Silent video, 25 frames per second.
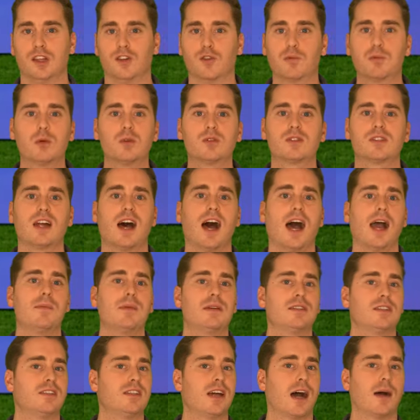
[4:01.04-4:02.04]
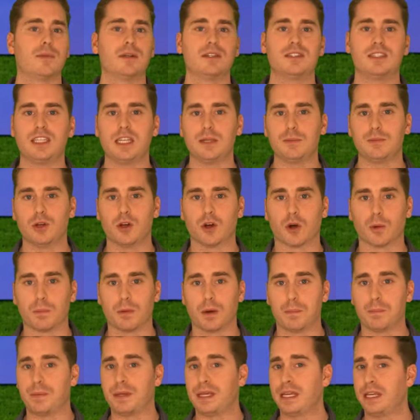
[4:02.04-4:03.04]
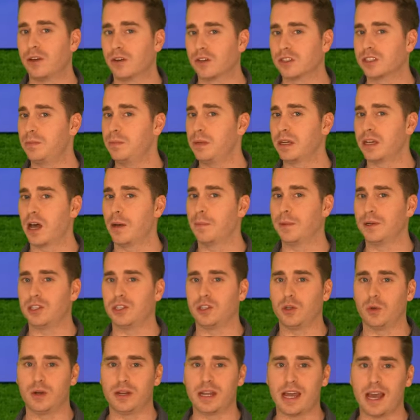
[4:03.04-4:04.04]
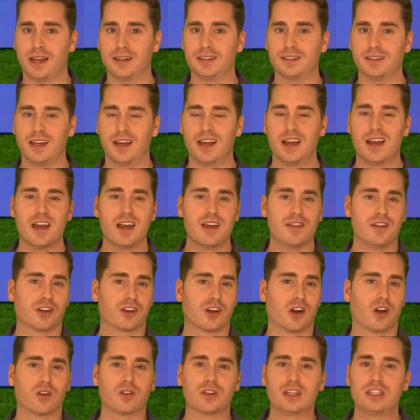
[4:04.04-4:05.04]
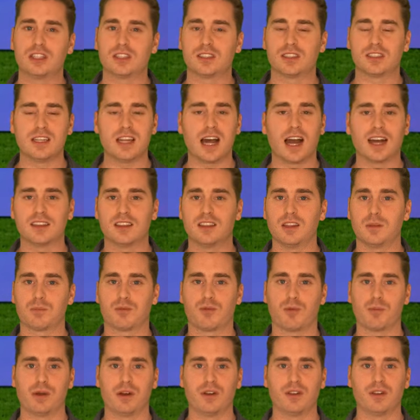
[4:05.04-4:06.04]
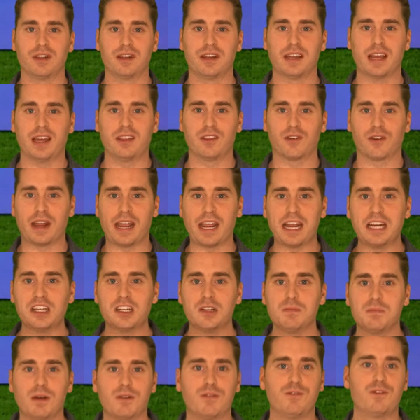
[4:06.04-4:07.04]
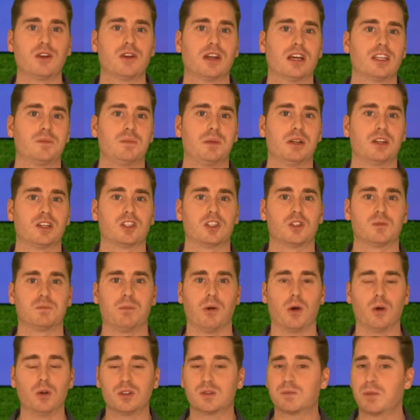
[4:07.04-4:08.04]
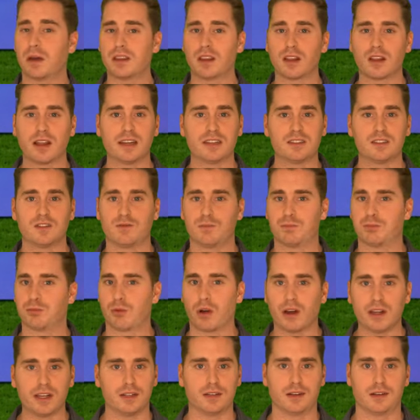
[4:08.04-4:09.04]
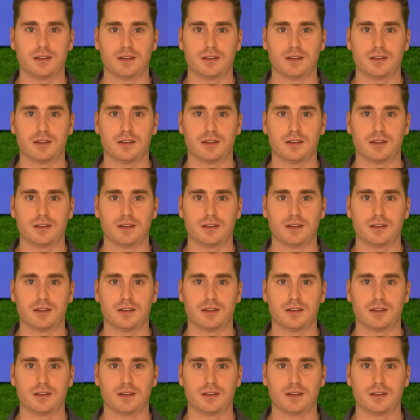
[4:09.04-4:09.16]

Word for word: Liverpool's time as a dominant team in Europe appears to be coming to an end. They're currently just ninth in the Premier League, and their aging midfield has been exposed by the likes of Brighton.